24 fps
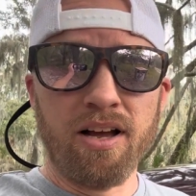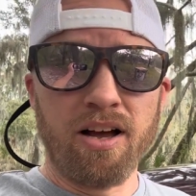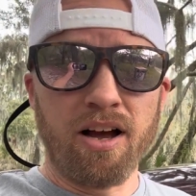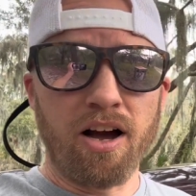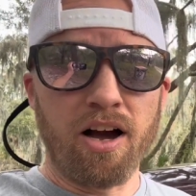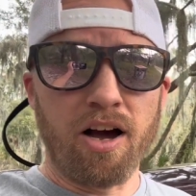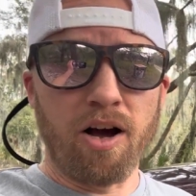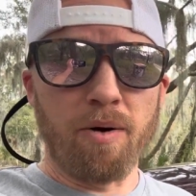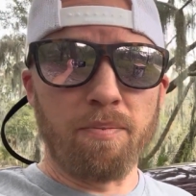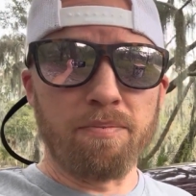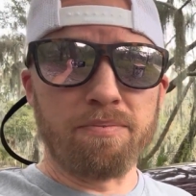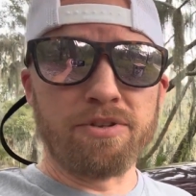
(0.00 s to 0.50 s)

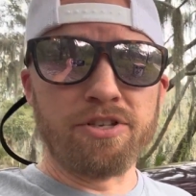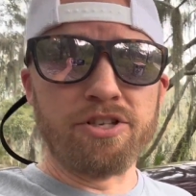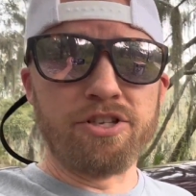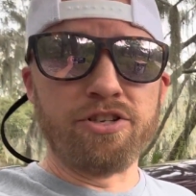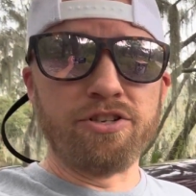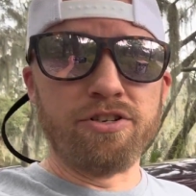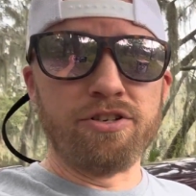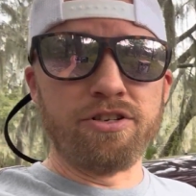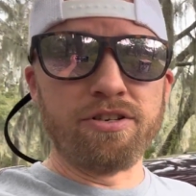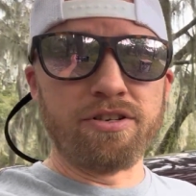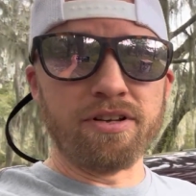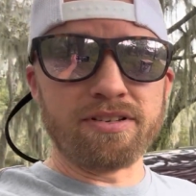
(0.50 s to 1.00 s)

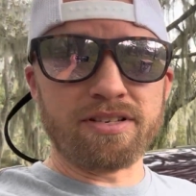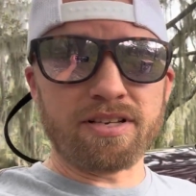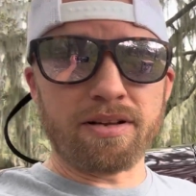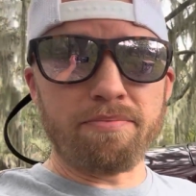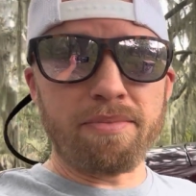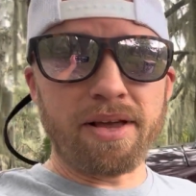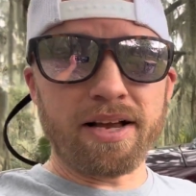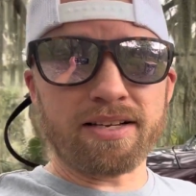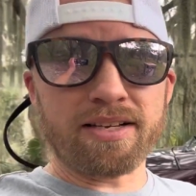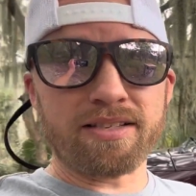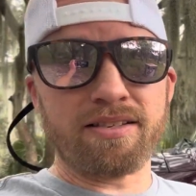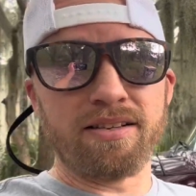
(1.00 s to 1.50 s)
Does it
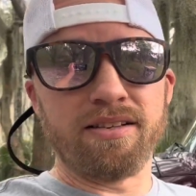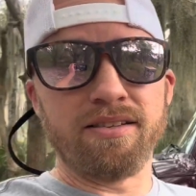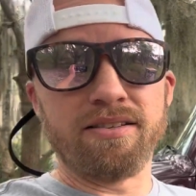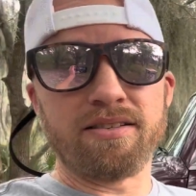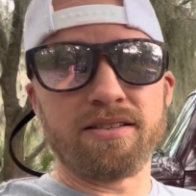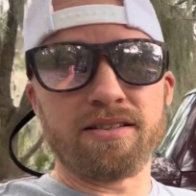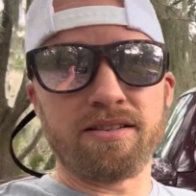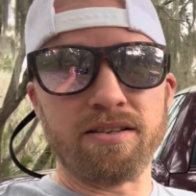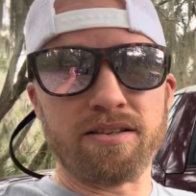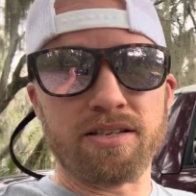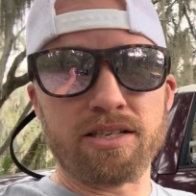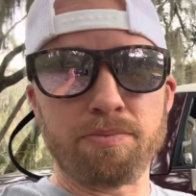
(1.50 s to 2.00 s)
make
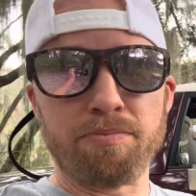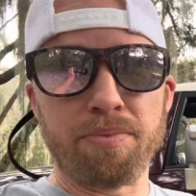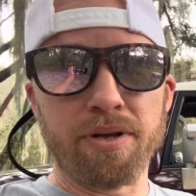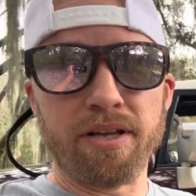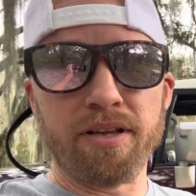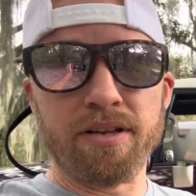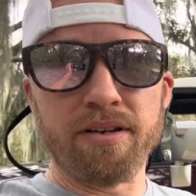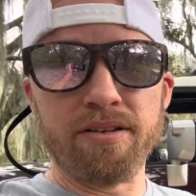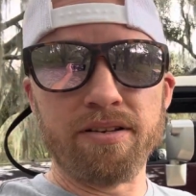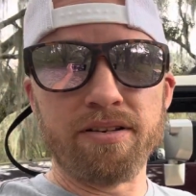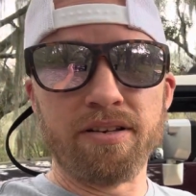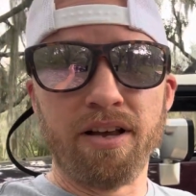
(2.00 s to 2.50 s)
sense to
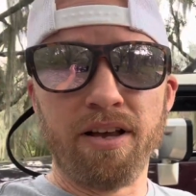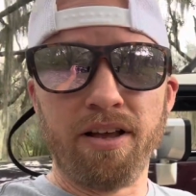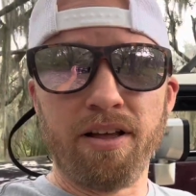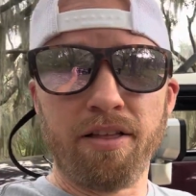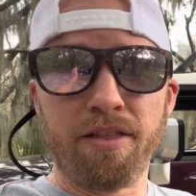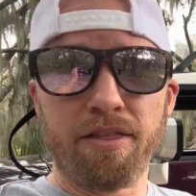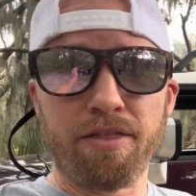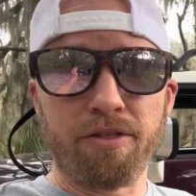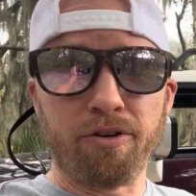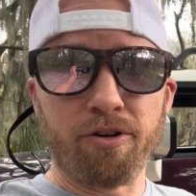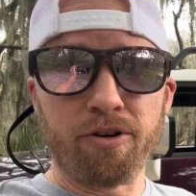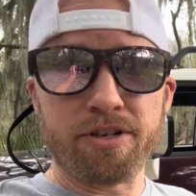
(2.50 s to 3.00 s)
spend
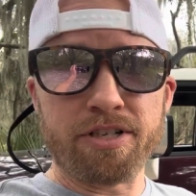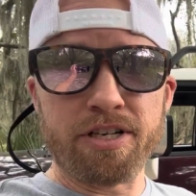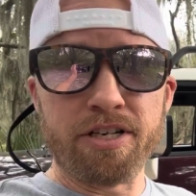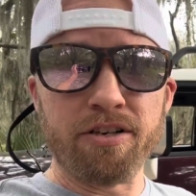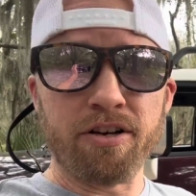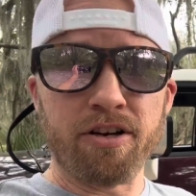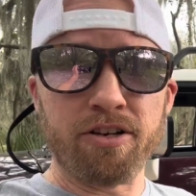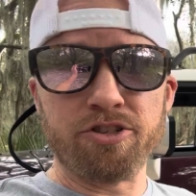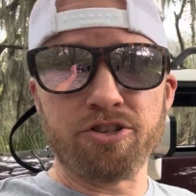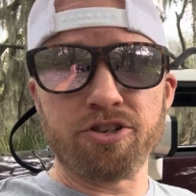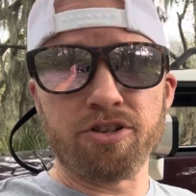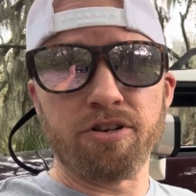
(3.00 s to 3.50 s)

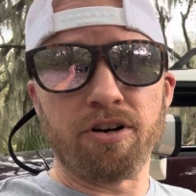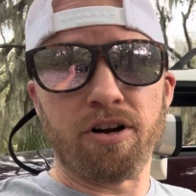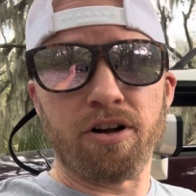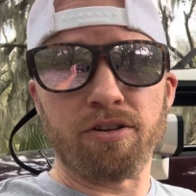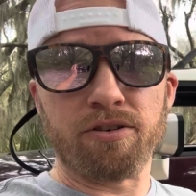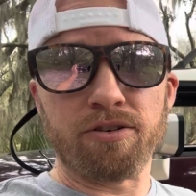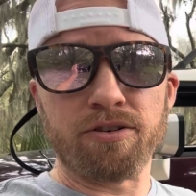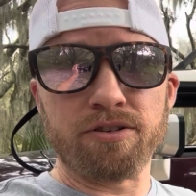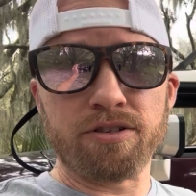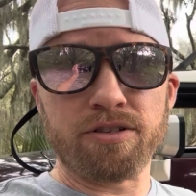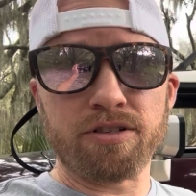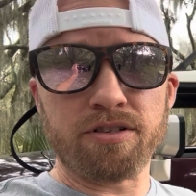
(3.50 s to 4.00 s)

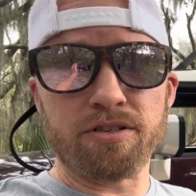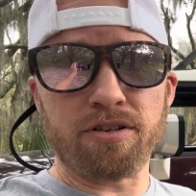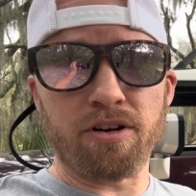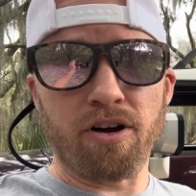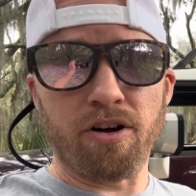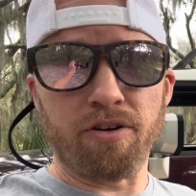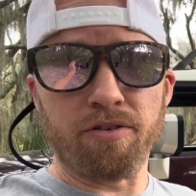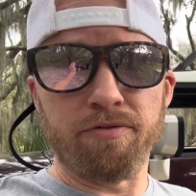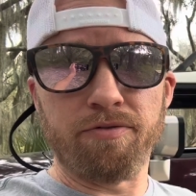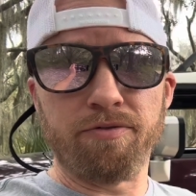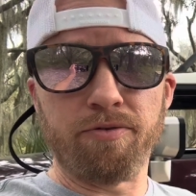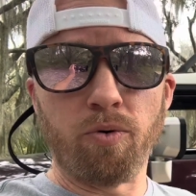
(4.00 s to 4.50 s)
$1,300
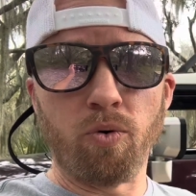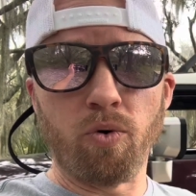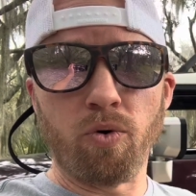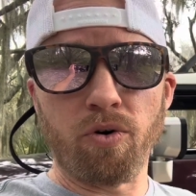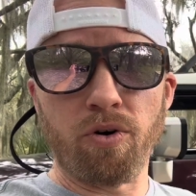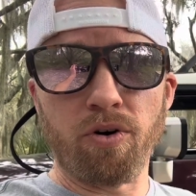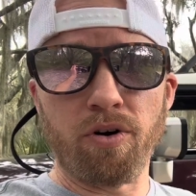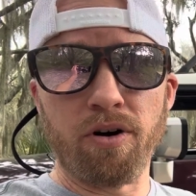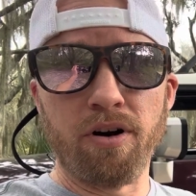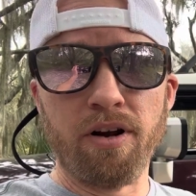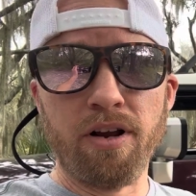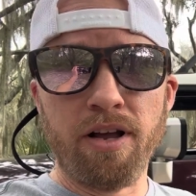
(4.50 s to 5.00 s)
on
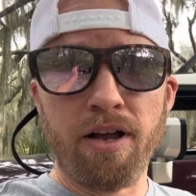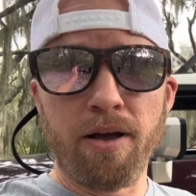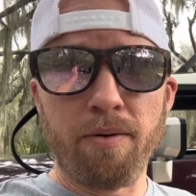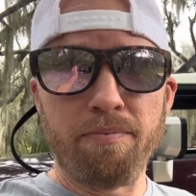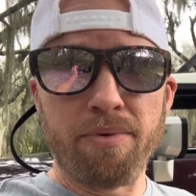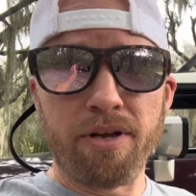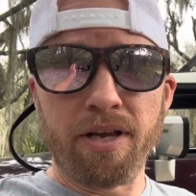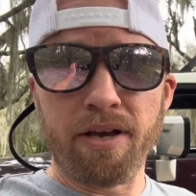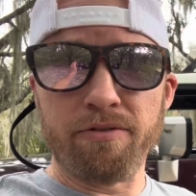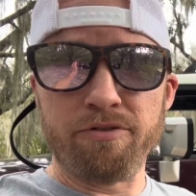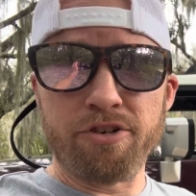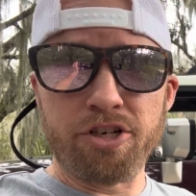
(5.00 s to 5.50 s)
4
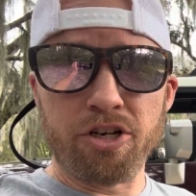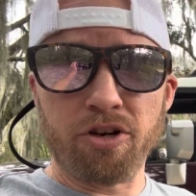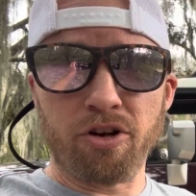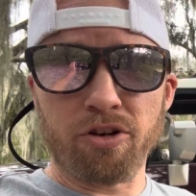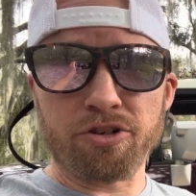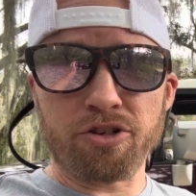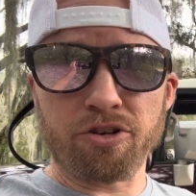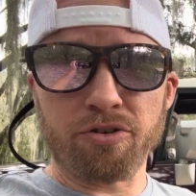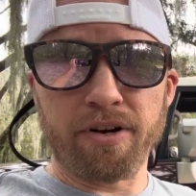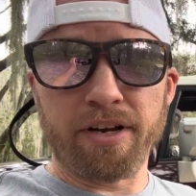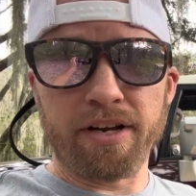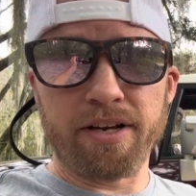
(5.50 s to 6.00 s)
BFG
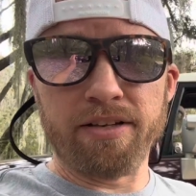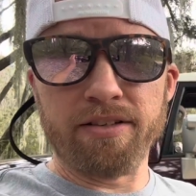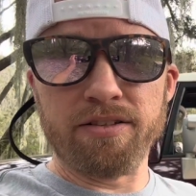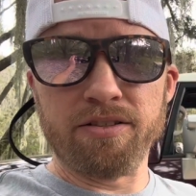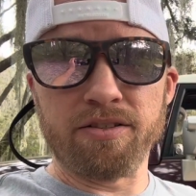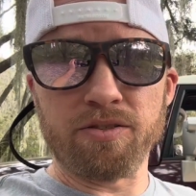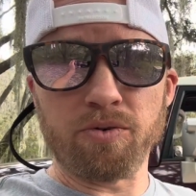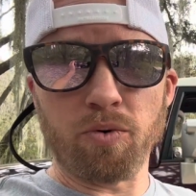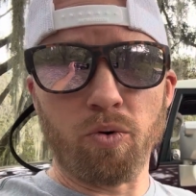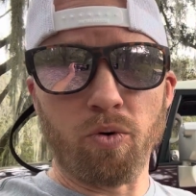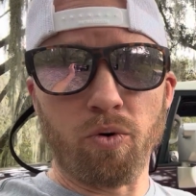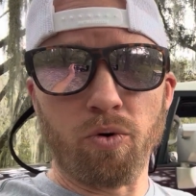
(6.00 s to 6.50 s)

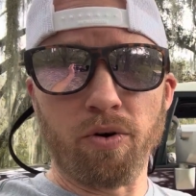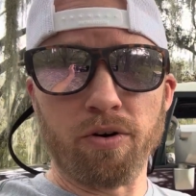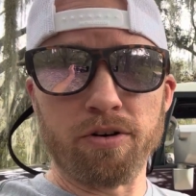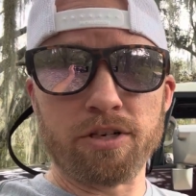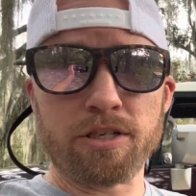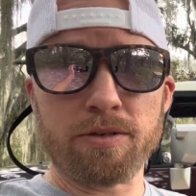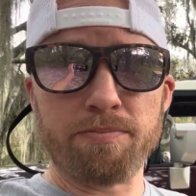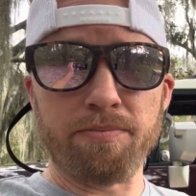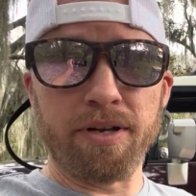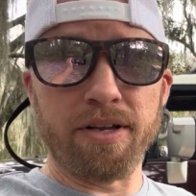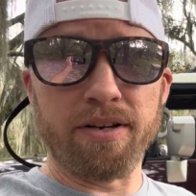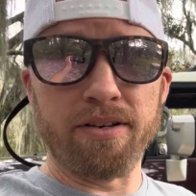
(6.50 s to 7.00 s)
all-terrains or
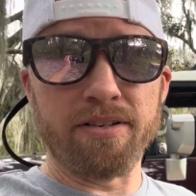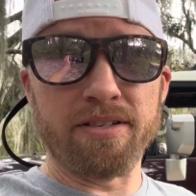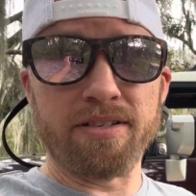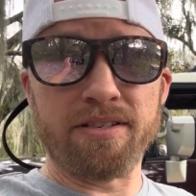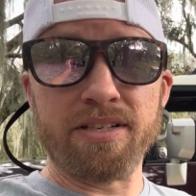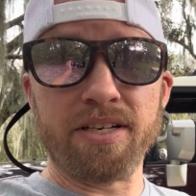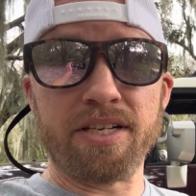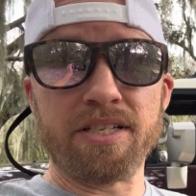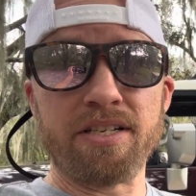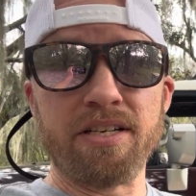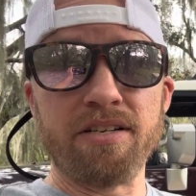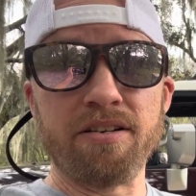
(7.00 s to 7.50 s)
spend
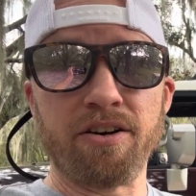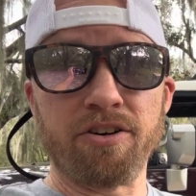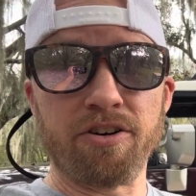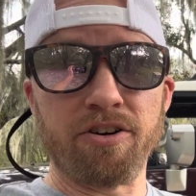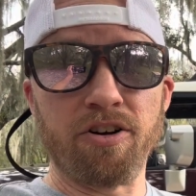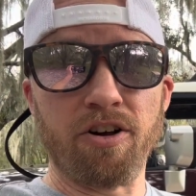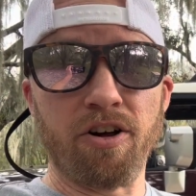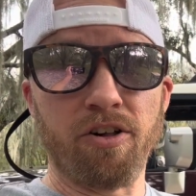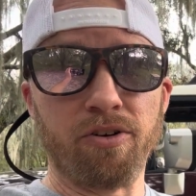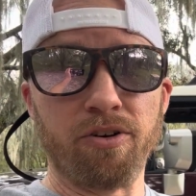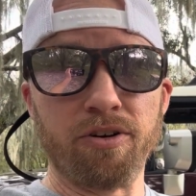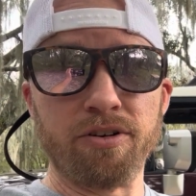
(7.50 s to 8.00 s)

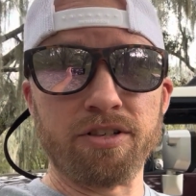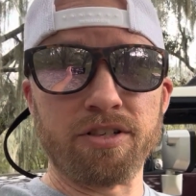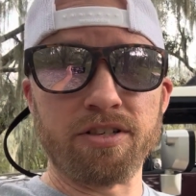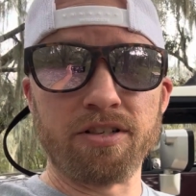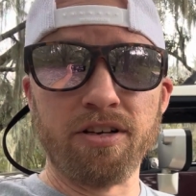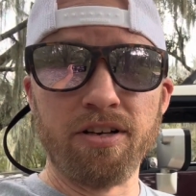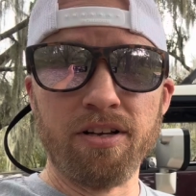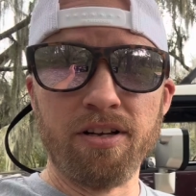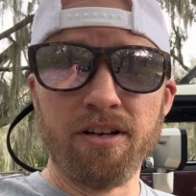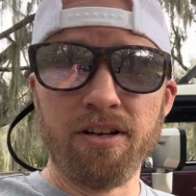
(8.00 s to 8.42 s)
$1,600